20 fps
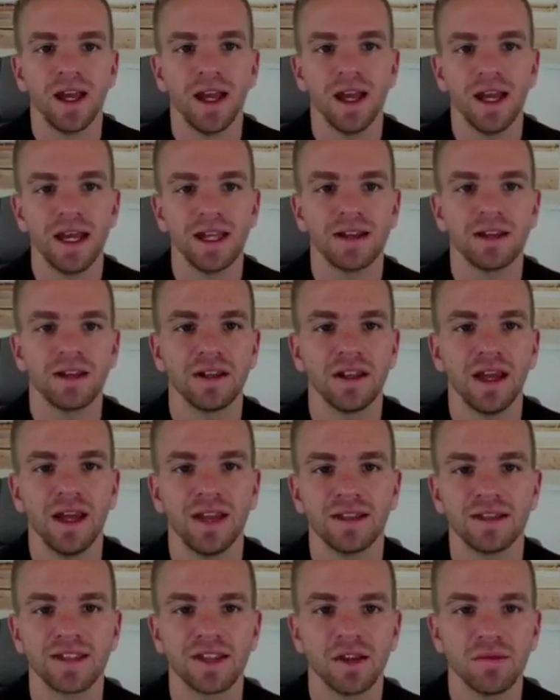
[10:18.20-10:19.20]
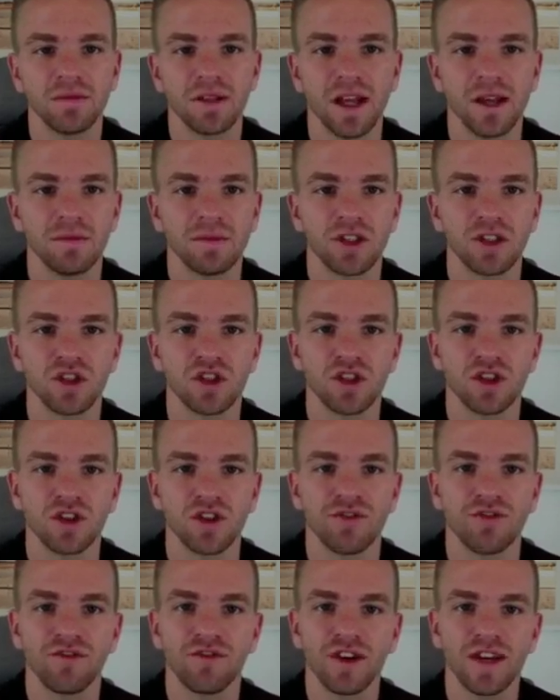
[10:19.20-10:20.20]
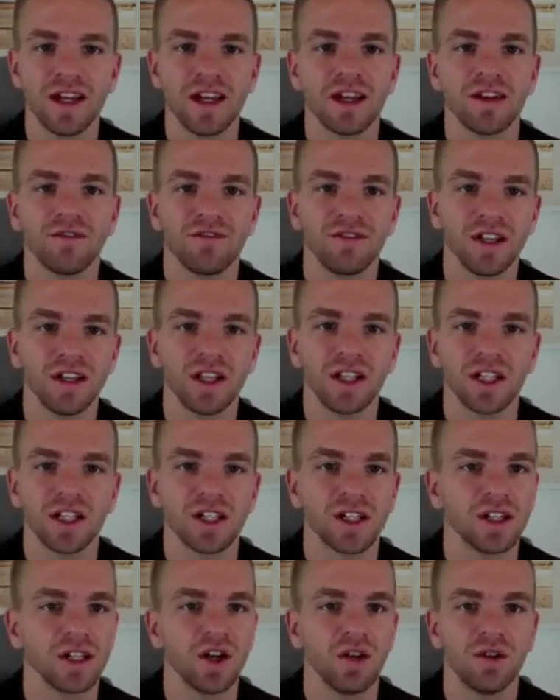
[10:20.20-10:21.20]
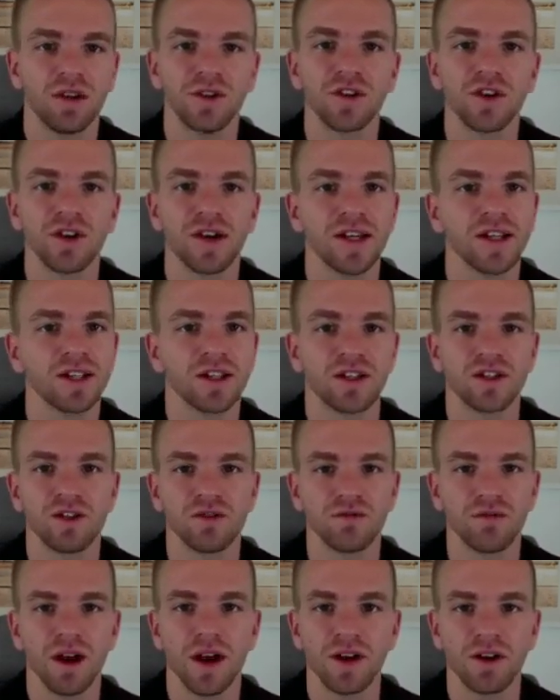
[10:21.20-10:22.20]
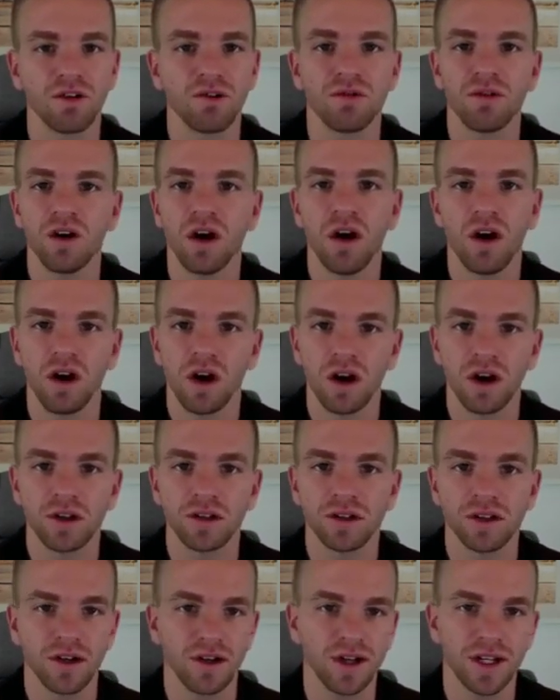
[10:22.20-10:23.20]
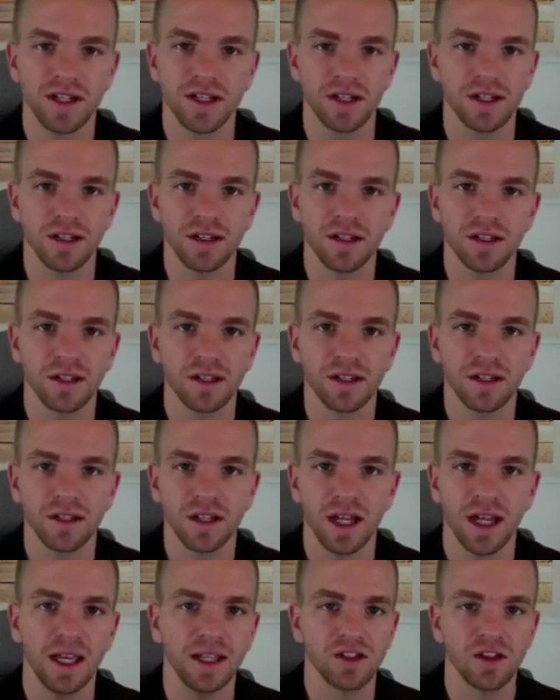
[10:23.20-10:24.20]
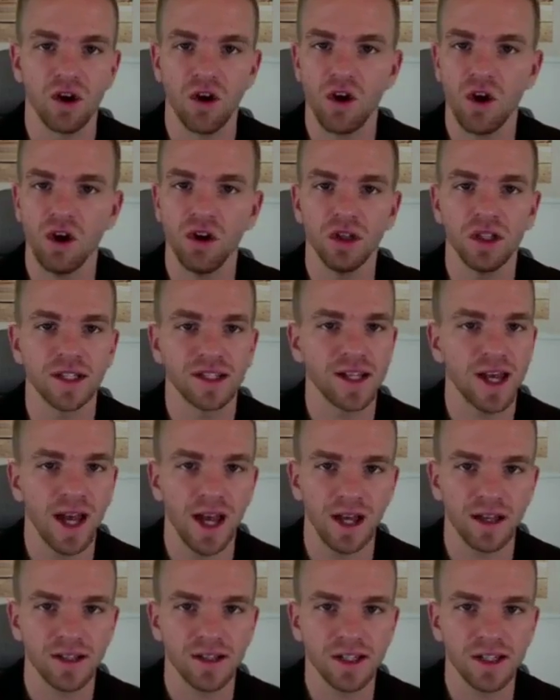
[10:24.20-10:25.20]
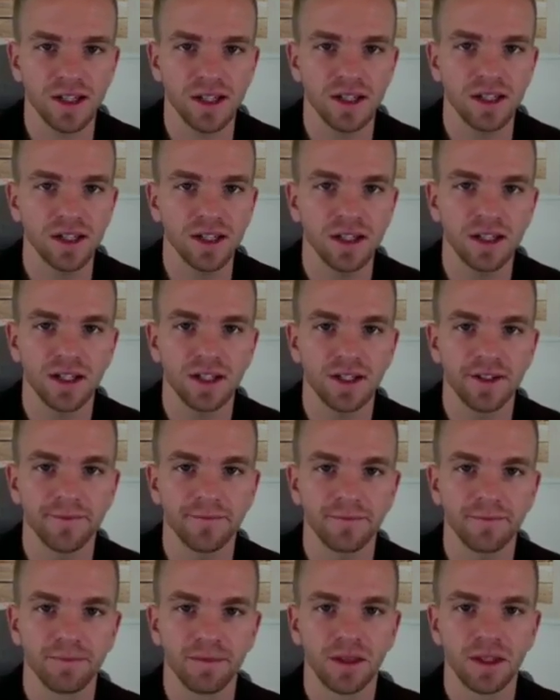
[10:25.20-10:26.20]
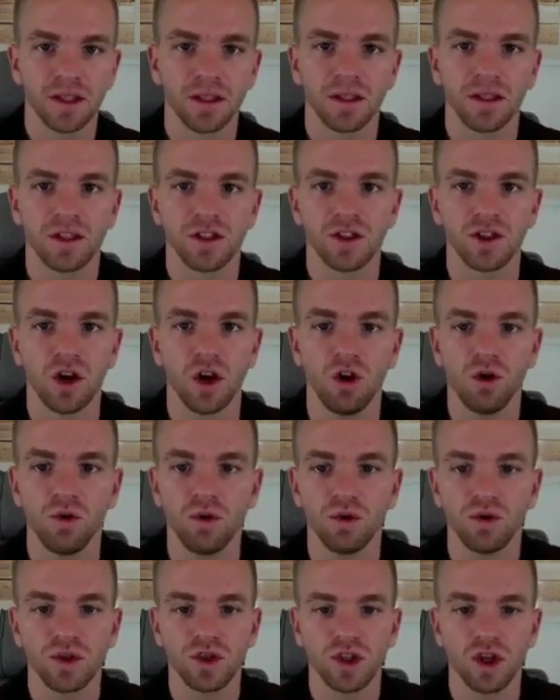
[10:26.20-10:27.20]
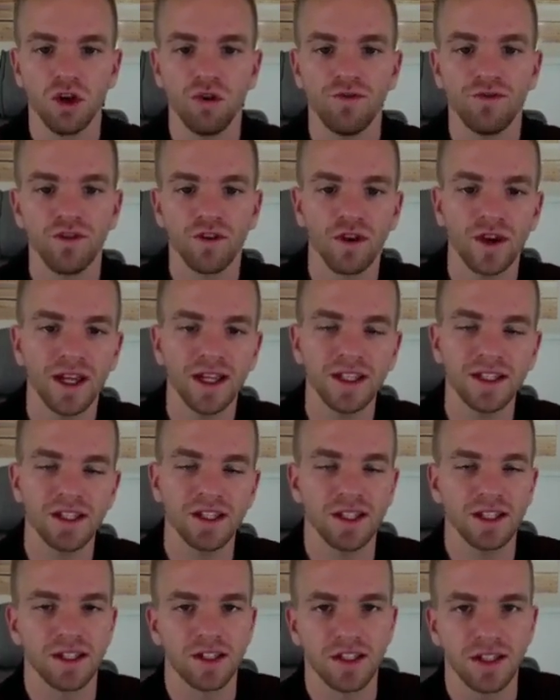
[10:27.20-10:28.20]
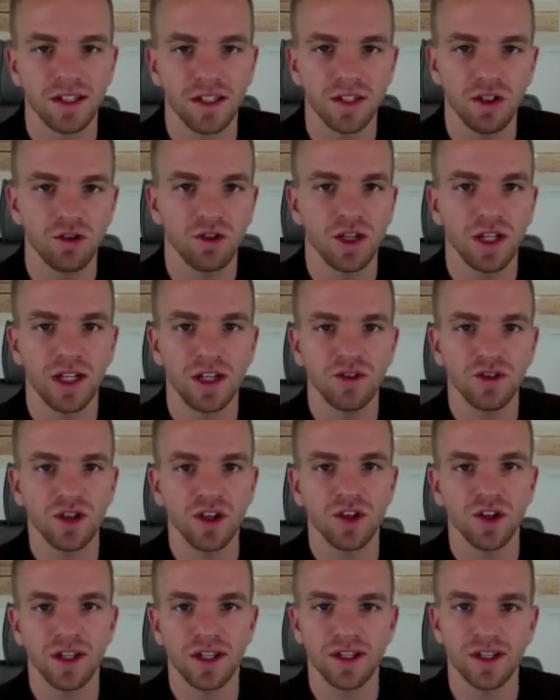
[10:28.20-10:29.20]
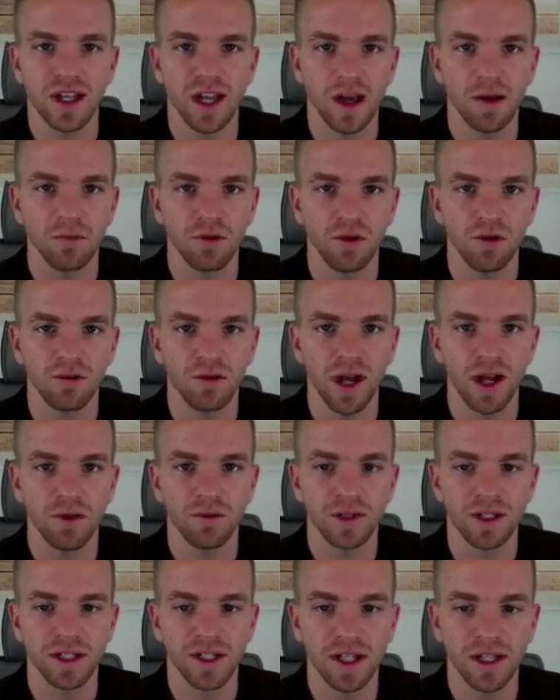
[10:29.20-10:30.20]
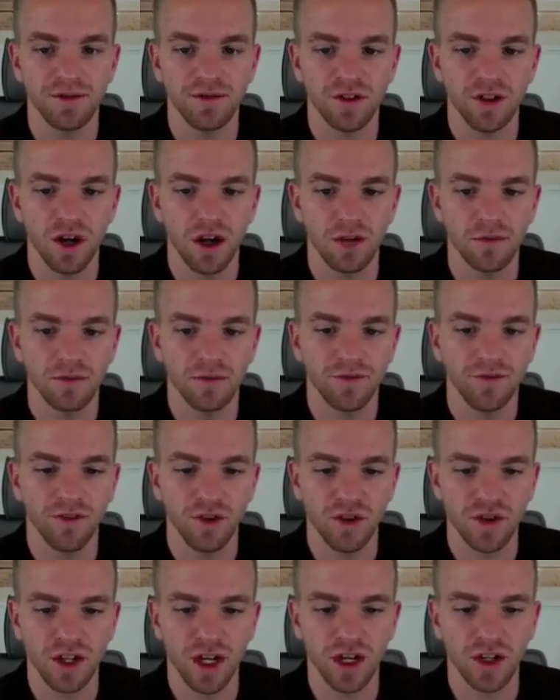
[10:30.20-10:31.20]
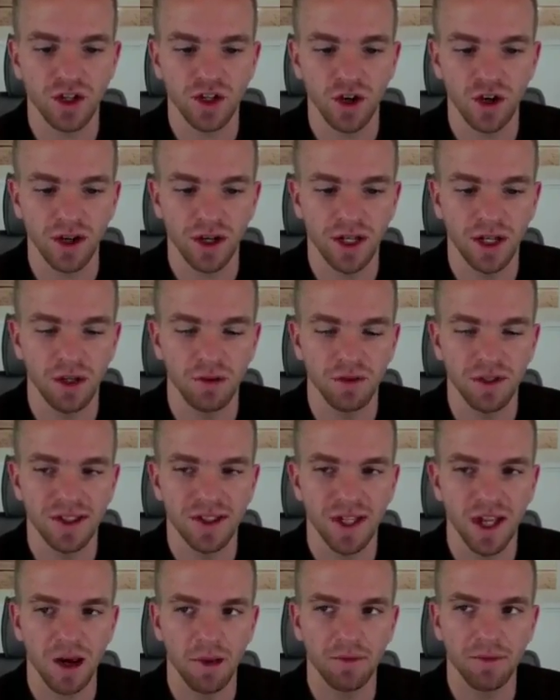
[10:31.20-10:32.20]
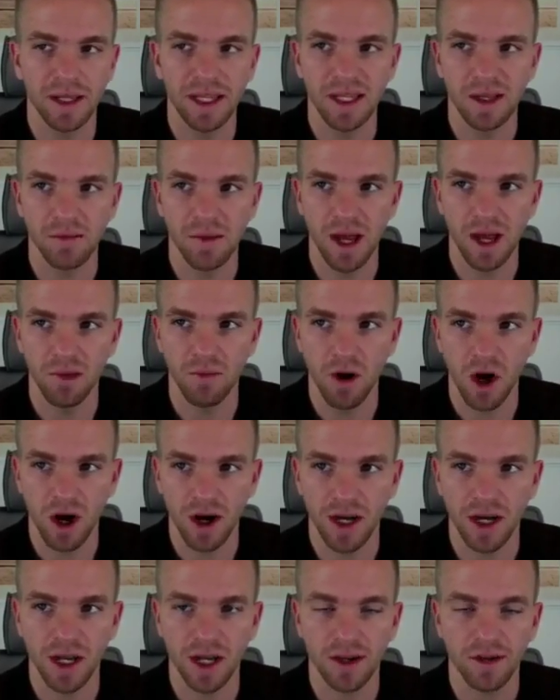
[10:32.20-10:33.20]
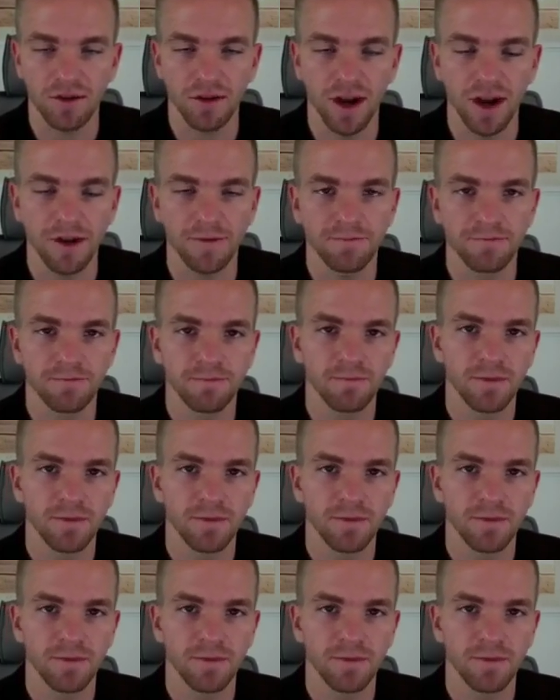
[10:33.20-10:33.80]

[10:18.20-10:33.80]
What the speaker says: And sometimes it's just a freeing feeling to know that there isn't a right or wrong. There isn't. It's all a test. So for instance, Eugene, here's a good example, right? When Dave Sharp first got started, he would set up email marketing, right?